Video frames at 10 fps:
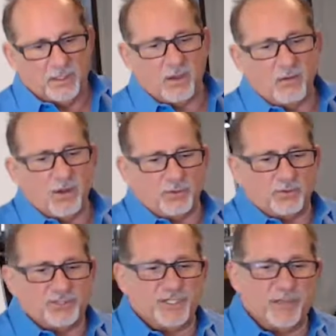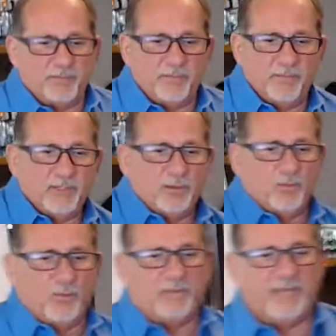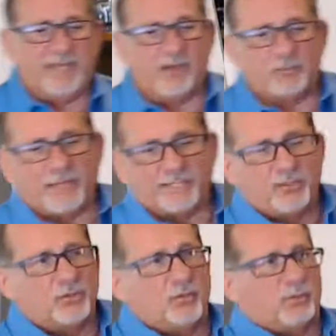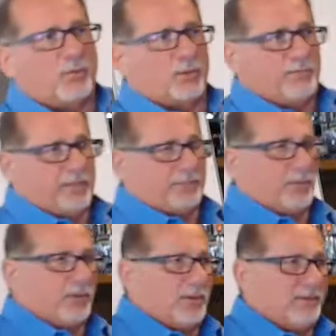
Co-ownership would be held by 2 or more people.